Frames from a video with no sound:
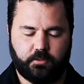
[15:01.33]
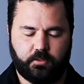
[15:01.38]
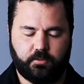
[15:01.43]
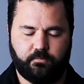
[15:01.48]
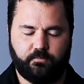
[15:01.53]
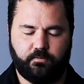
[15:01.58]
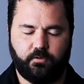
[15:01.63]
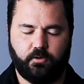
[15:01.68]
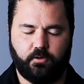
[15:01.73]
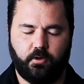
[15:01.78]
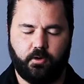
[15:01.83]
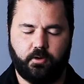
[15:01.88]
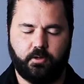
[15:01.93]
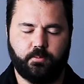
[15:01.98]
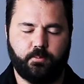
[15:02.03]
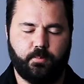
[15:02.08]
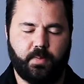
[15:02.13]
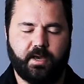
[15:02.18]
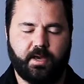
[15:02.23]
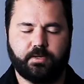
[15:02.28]
and for your
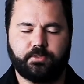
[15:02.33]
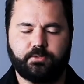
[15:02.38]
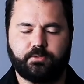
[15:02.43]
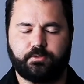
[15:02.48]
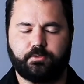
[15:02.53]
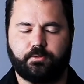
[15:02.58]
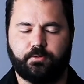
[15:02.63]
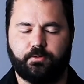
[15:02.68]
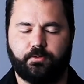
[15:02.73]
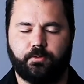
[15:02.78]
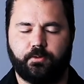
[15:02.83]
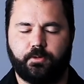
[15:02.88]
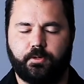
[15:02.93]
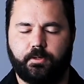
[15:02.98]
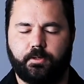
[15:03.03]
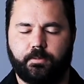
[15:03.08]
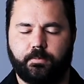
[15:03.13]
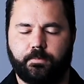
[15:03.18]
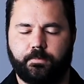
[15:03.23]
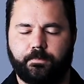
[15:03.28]
unmatched glory.
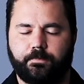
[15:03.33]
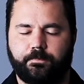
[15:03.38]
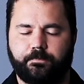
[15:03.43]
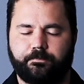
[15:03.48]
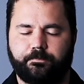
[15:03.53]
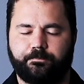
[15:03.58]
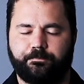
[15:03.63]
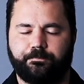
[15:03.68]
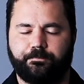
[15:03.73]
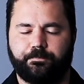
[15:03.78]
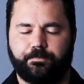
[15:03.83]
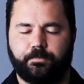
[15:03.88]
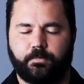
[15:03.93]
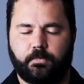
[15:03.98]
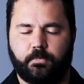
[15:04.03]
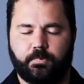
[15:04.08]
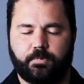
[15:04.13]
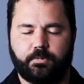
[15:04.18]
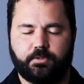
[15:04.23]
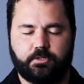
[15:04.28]

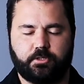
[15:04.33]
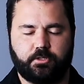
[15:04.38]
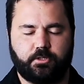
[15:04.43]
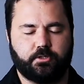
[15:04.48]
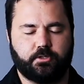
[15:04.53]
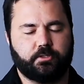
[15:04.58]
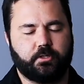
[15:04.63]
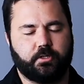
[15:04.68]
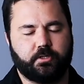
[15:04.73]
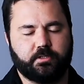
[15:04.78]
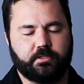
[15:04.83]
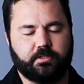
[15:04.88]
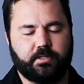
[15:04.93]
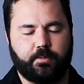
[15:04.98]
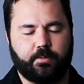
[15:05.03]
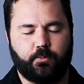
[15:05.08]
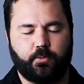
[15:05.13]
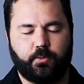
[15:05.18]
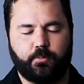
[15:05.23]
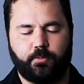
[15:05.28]
It's in your Son's
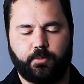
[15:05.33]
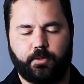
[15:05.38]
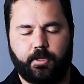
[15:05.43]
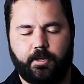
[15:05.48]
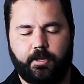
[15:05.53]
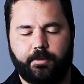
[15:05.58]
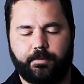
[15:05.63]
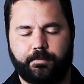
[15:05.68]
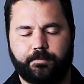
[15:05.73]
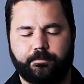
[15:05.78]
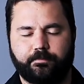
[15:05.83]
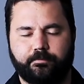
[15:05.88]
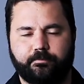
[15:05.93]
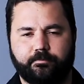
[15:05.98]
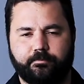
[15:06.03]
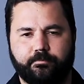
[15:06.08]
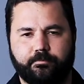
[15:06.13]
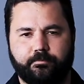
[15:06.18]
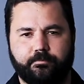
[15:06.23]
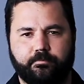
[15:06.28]
name we pray.
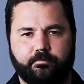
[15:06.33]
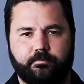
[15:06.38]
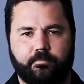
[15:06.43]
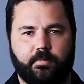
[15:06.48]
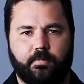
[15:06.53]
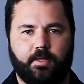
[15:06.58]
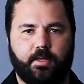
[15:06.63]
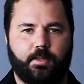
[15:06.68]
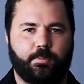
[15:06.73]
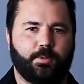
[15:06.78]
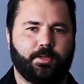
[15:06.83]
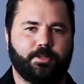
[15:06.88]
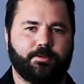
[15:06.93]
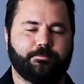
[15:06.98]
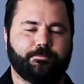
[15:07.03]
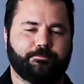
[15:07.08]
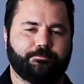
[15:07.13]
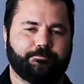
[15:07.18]
Amen.